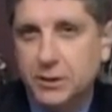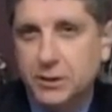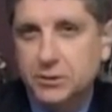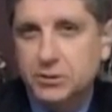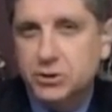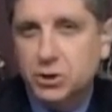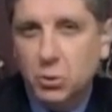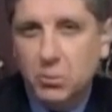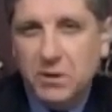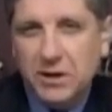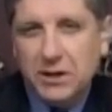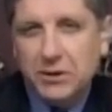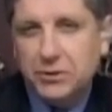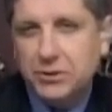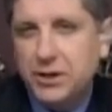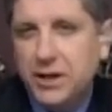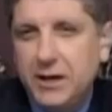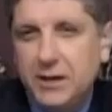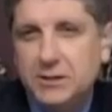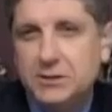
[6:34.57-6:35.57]
so many
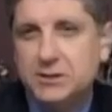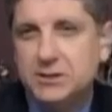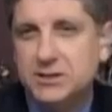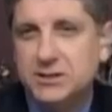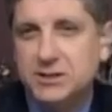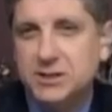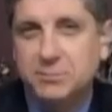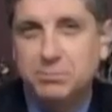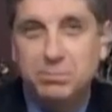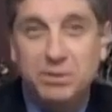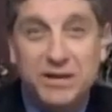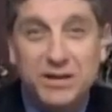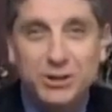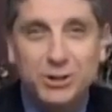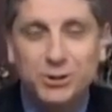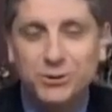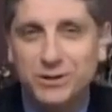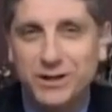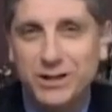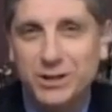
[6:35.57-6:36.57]
things to pique
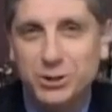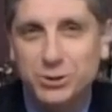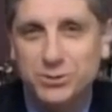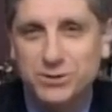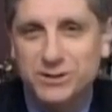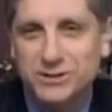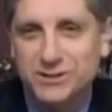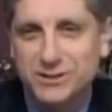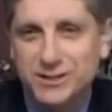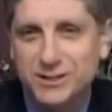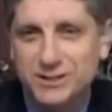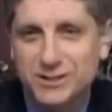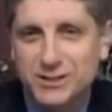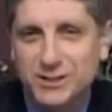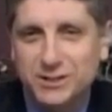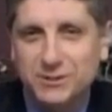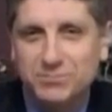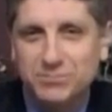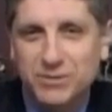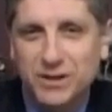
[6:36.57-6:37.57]
your interest and
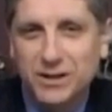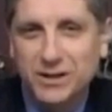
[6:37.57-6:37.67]
to,